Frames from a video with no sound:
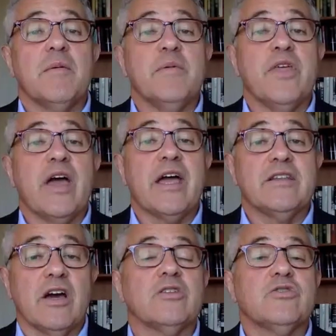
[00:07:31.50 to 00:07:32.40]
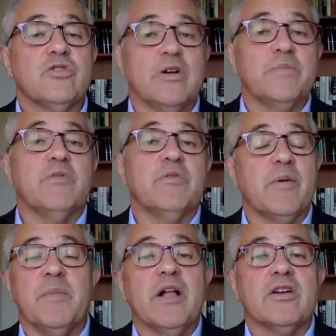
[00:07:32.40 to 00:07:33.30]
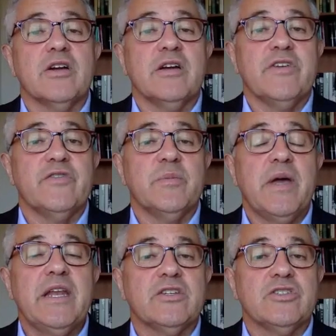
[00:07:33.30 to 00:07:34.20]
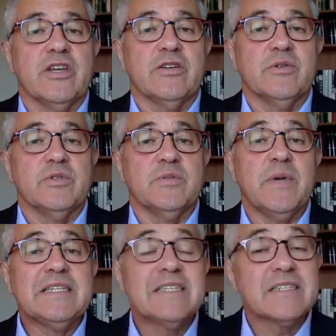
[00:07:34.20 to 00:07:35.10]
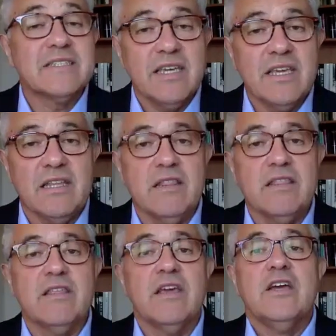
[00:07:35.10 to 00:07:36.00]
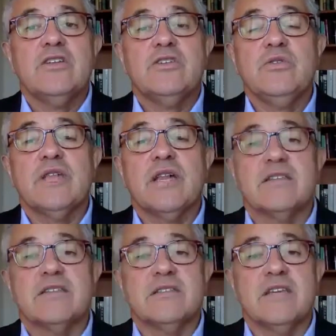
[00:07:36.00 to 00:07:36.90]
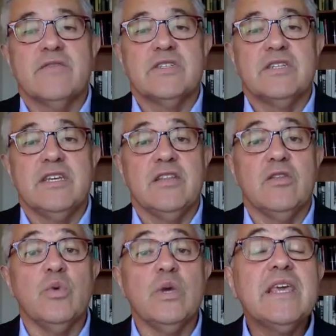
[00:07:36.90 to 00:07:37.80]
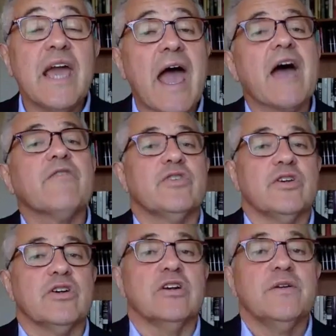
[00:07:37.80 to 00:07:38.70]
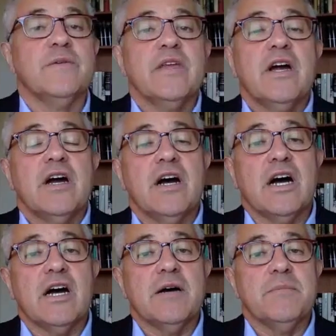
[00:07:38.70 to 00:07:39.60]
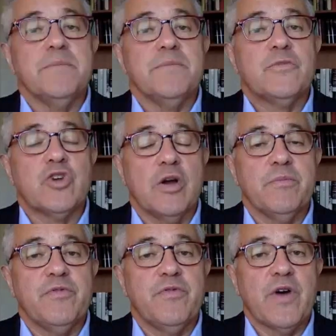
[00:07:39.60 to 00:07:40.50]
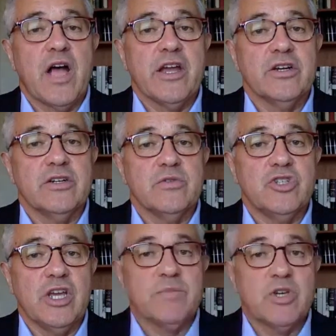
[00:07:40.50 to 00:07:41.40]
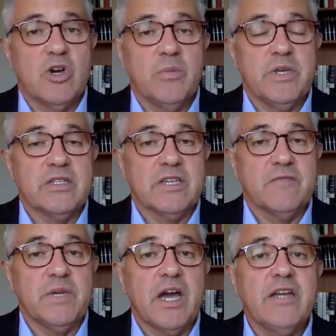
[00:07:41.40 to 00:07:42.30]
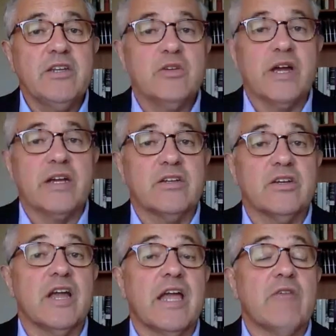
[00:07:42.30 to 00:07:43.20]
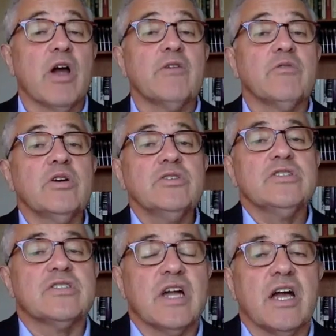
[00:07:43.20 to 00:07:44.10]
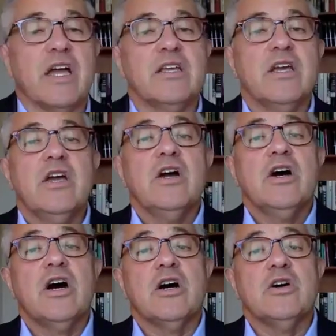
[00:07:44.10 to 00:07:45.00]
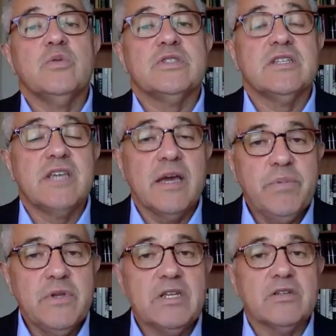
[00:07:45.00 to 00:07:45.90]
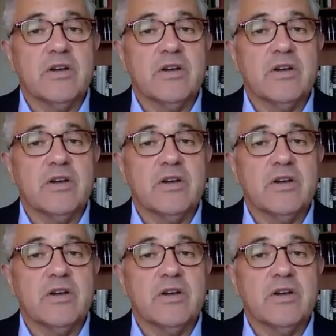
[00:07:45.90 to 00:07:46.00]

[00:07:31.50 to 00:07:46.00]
that Donald Trump and Robert Mueller have ever met each other. It was May 16th, 2017, the week after Trump fired James Comey as FBI director, and Rod Rosenstein, who was the deputy